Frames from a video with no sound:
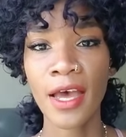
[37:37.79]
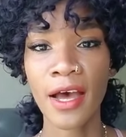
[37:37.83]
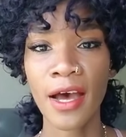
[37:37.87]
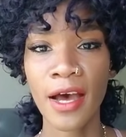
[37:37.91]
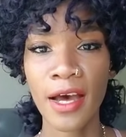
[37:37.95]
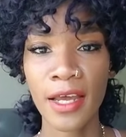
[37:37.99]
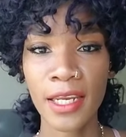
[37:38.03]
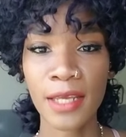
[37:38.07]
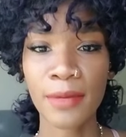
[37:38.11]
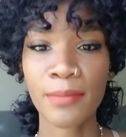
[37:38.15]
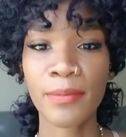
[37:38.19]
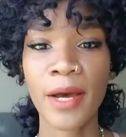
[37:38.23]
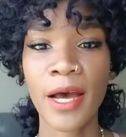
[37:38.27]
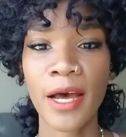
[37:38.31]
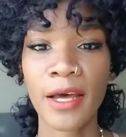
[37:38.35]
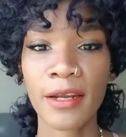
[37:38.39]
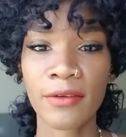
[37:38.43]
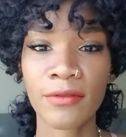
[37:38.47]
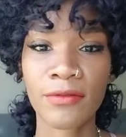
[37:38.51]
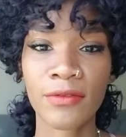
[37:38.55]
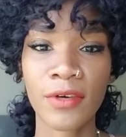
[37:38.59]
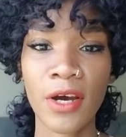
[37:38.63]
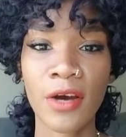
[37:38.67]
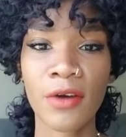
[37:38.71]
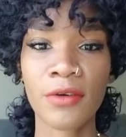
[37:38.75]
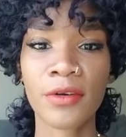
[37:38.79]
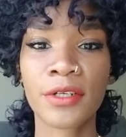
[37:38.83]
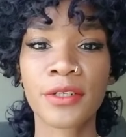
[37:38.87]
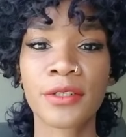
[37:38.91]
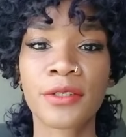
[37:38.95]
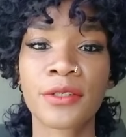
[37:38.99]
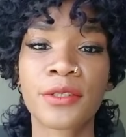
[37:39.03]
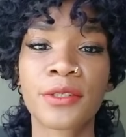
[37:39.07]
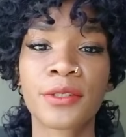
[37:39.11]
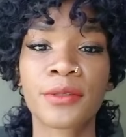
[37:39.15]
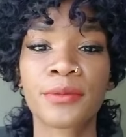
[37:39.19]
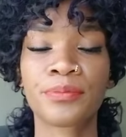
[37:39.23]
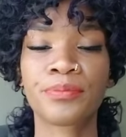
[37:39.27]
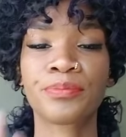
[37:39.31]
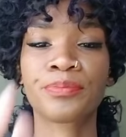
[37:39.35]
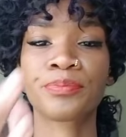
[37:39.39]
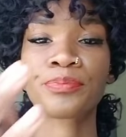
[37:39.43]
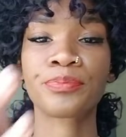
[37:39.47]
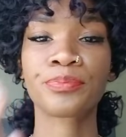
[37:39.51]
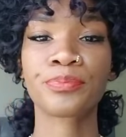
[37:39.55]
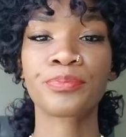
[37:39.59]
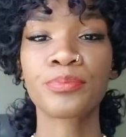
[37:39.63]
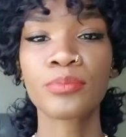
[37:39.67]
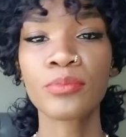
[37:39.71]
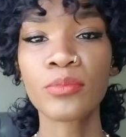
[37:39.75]
honeypot of ours.
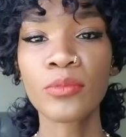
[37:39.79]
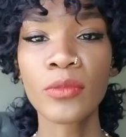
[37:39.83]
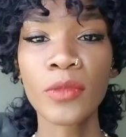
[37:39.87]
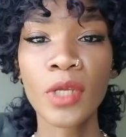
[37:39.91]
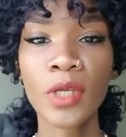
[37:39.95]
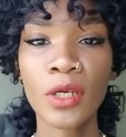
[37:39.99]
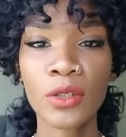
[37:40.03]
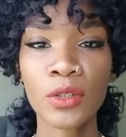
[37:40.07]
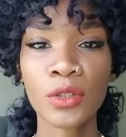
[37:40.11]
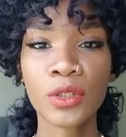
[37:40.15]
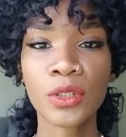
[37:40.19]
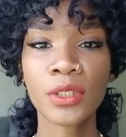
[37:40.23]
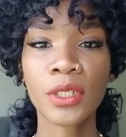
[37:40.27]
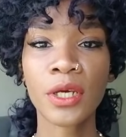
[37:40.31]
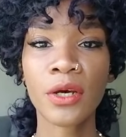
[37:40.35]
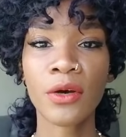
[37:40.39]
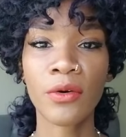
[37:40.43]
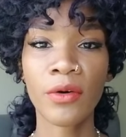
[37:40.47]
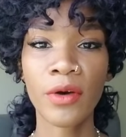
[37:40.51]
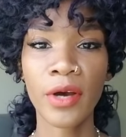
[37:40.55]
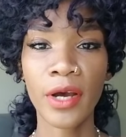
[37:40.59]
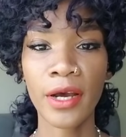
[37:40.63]
So,